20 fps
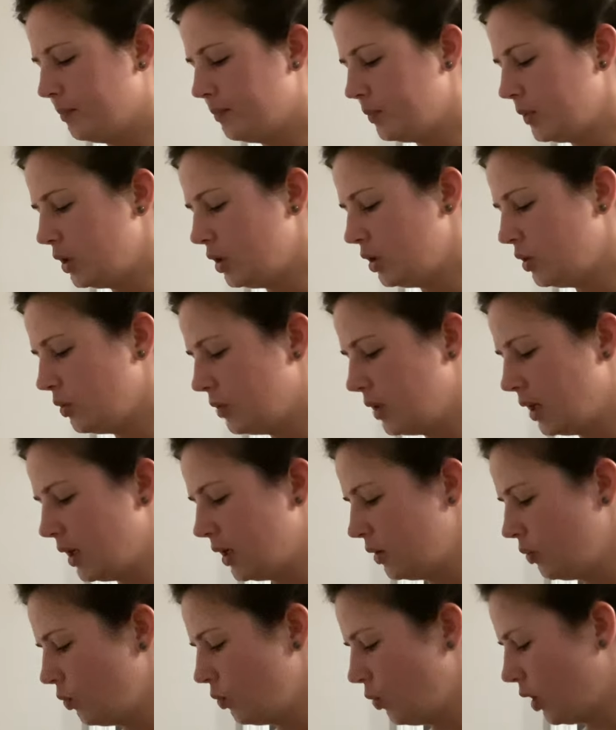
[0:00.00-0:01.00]
You
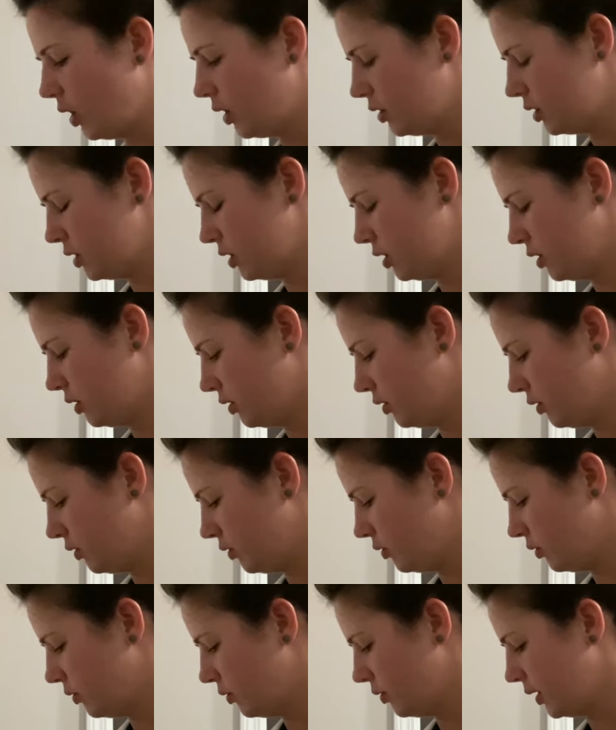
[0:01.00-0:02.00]
then want
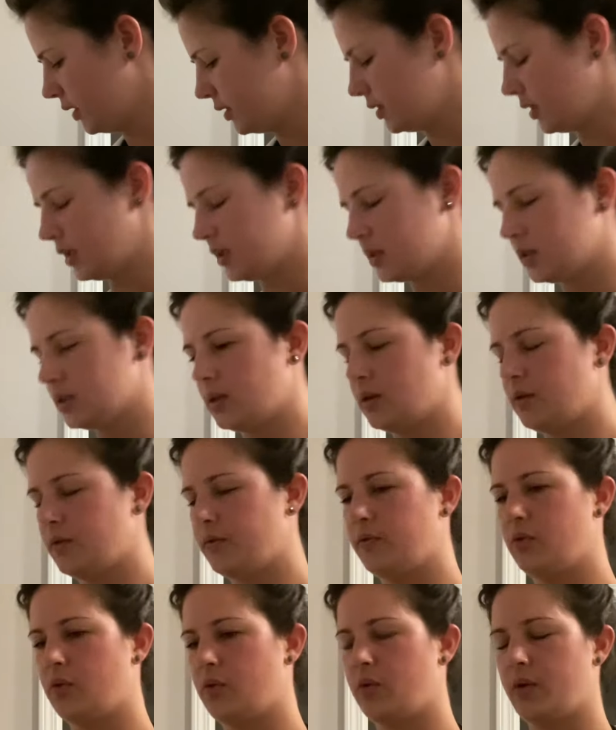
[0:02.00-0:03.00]
to assess
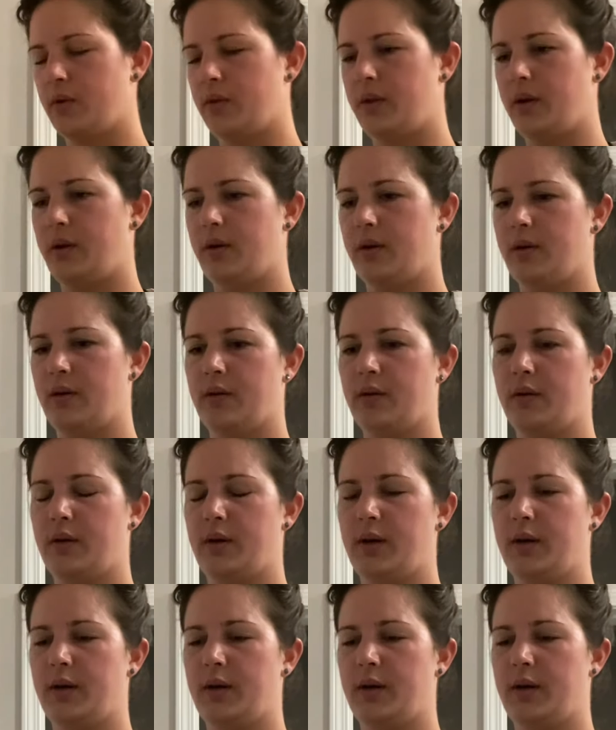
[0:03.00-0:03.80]
for their